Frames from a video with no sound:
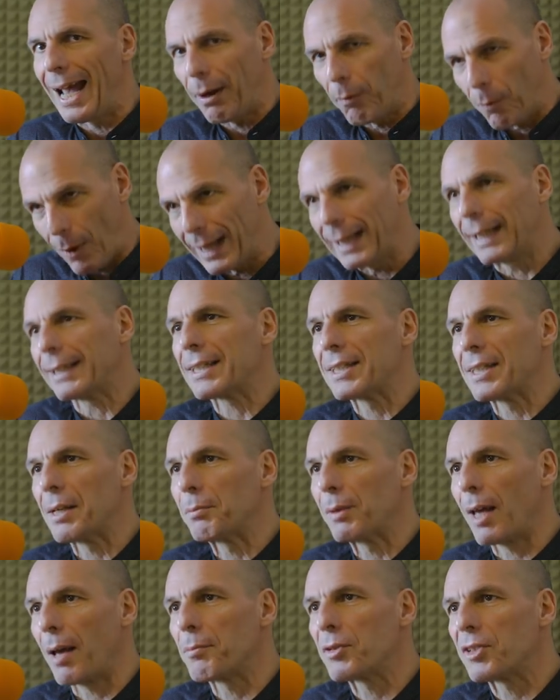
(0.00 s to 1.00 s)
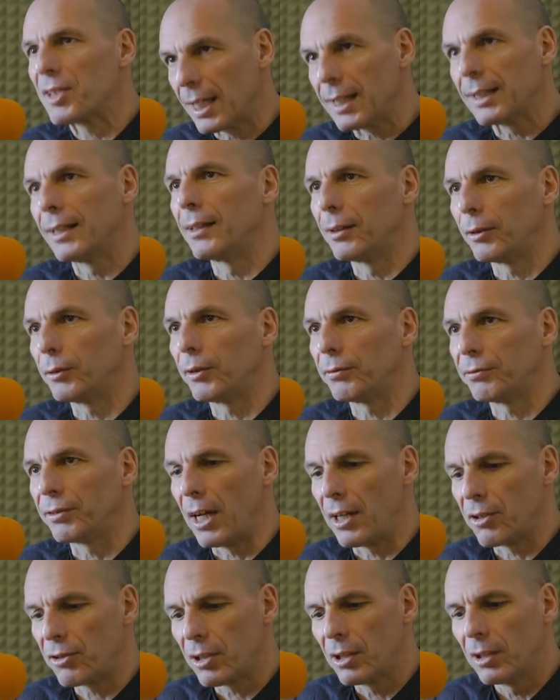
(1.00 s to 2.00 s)
While at the same time signaling to the
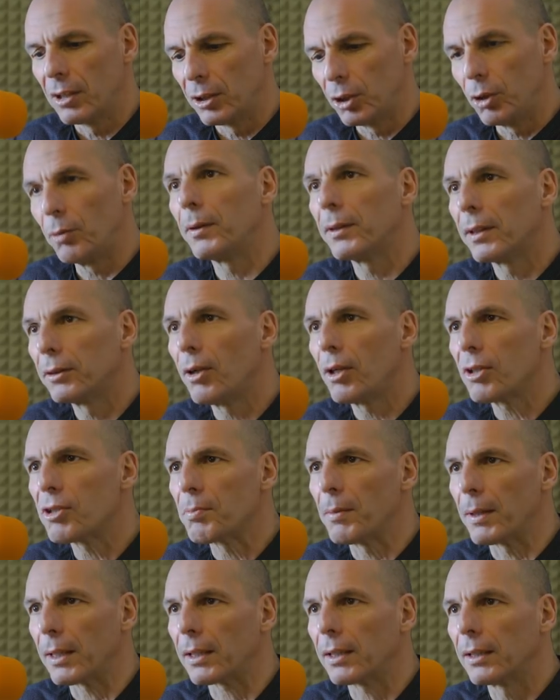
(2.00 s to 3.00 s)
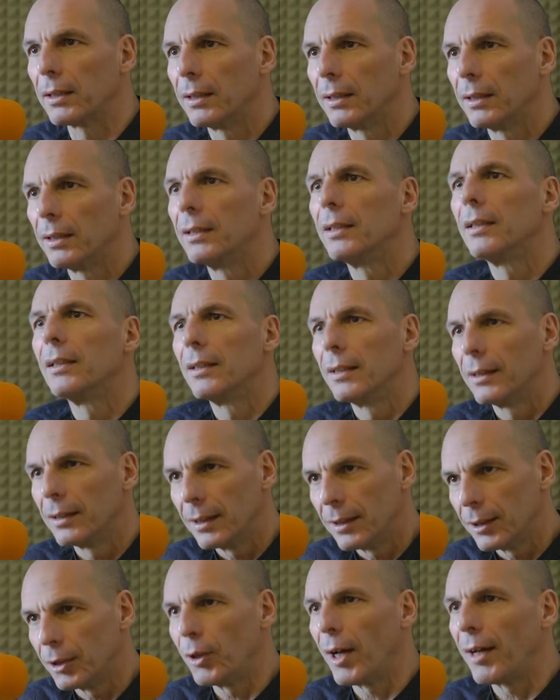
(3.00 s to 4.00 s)
French, you want the Deutschmark,
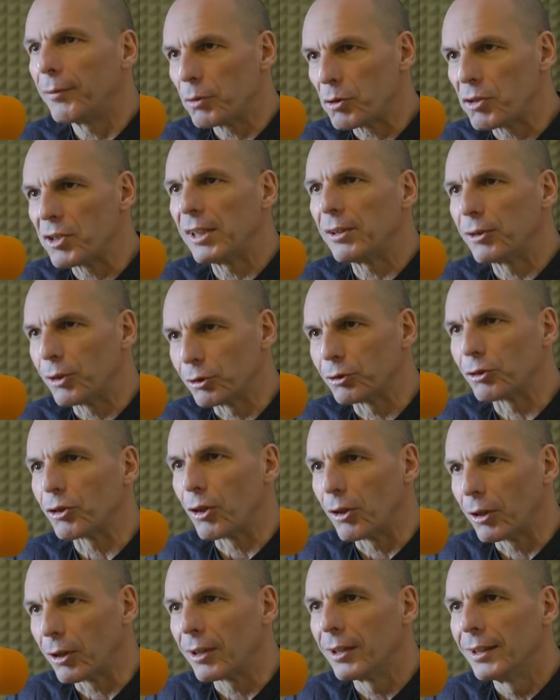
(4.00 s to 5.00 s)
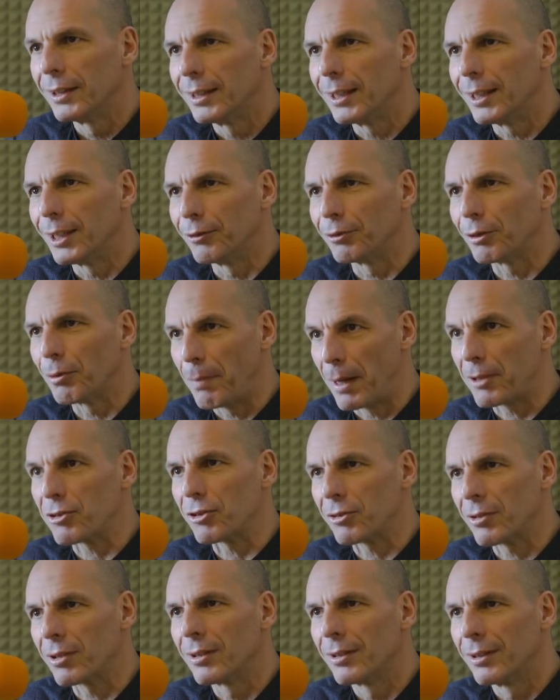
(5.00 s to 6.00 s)
you have to cede control of your
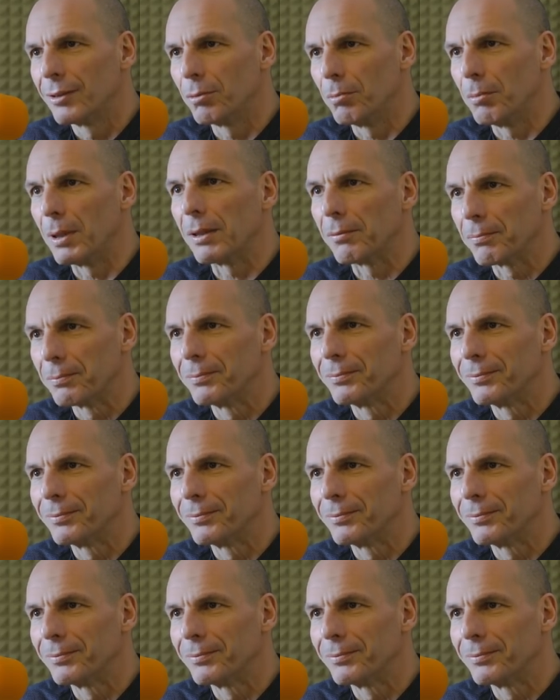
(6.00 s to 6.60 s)
budget to me.